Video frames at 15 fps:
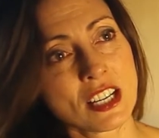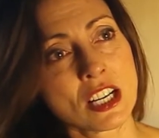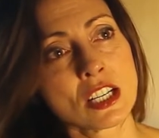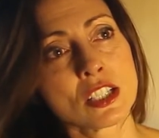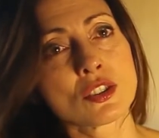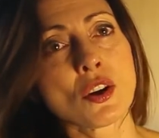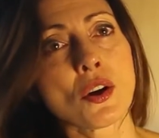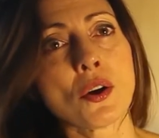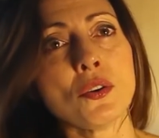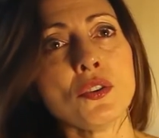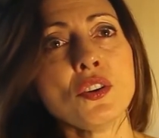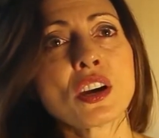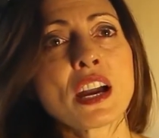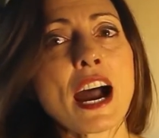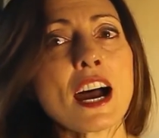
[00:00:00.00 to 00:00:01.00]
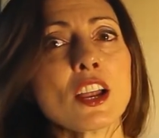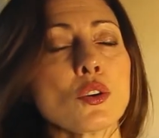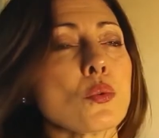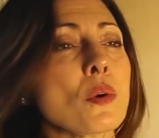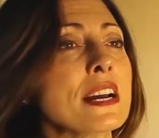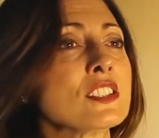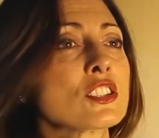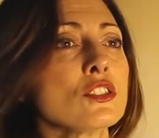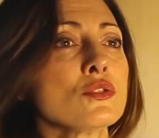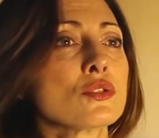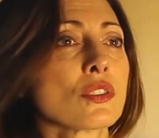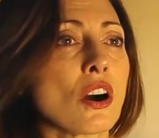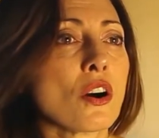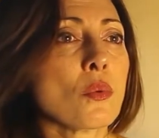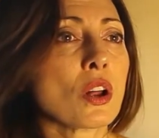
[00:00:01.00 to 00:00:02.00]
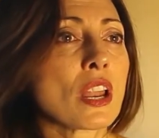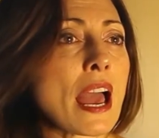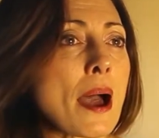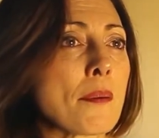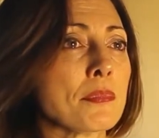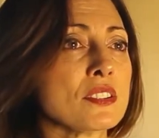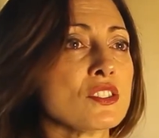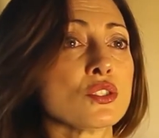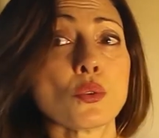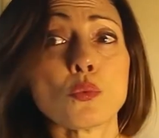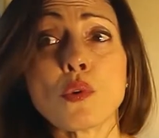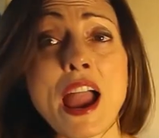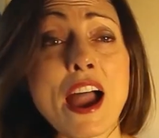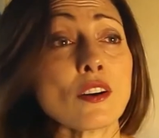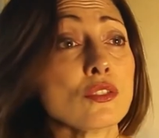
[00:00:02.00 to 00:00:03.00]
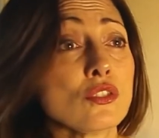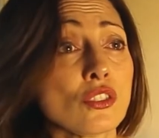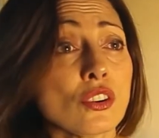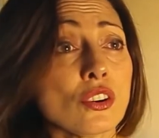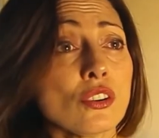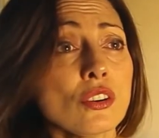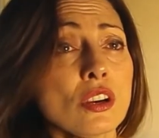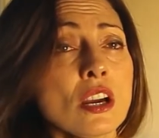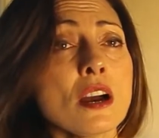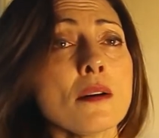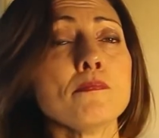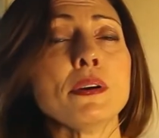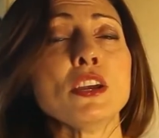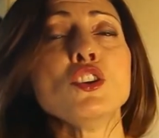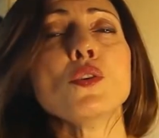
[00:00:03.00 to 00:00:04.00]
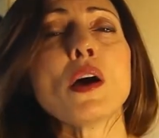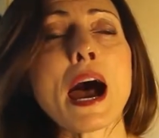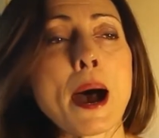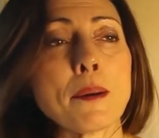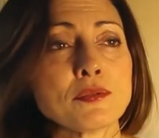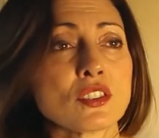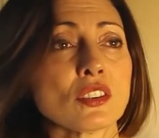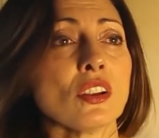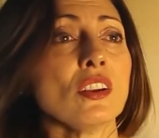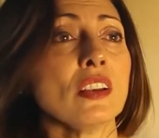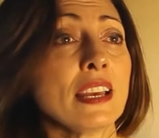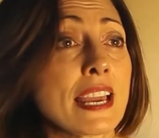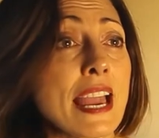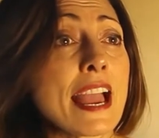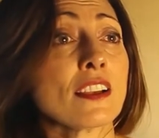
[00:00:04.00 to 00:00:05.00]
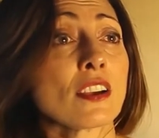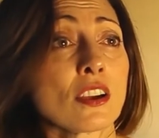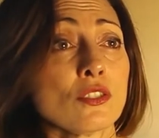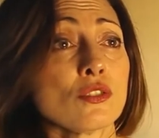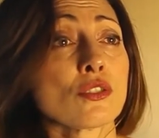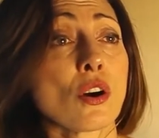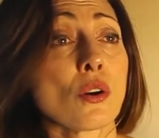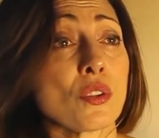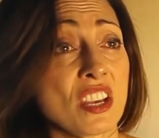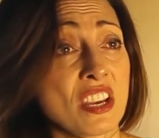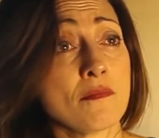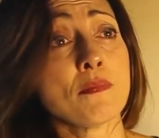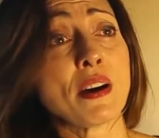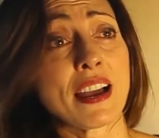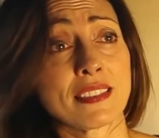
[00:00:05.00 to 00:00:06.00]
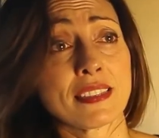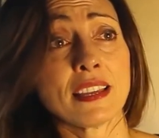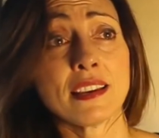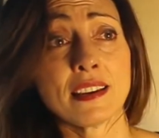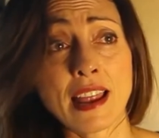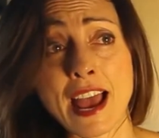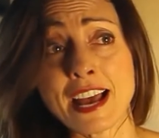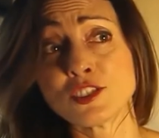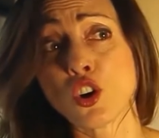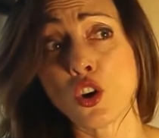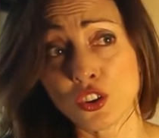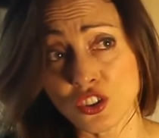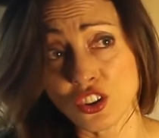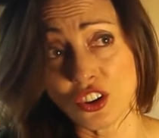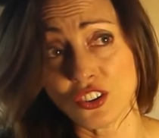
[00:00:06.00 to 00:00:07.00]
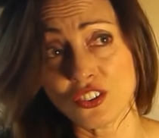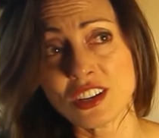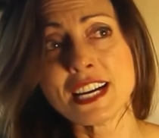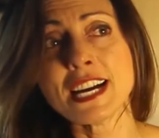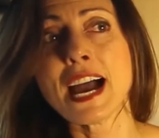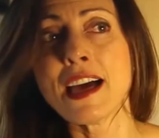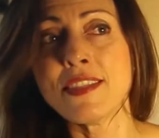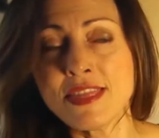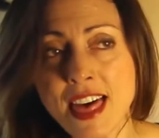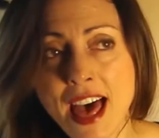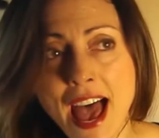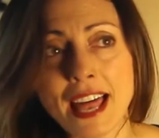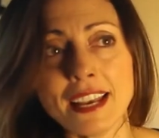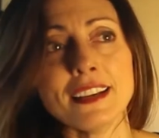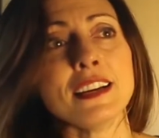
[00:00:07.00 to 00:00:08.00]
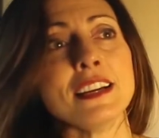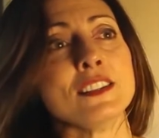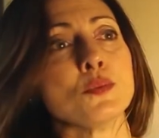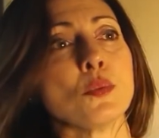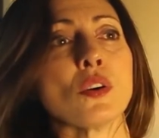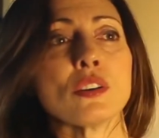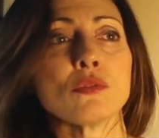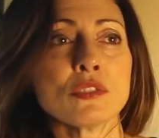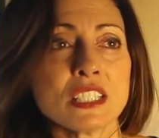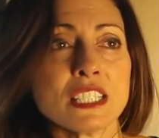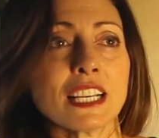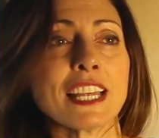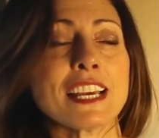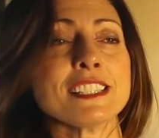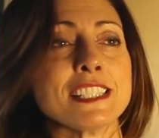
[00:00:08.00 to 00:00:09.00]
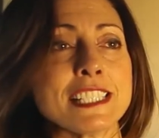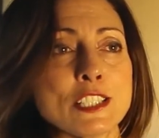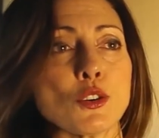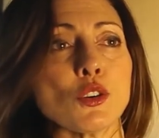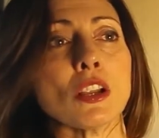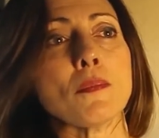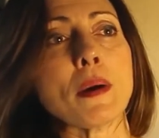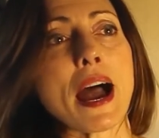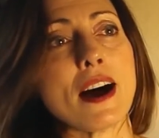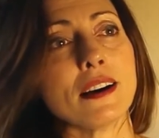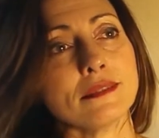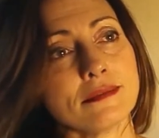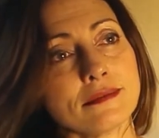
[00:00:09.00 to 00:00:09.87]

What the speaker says: So you can't always control what happens around you, but you absolutely can control the impact that it has on you. And that is what resilience is all about.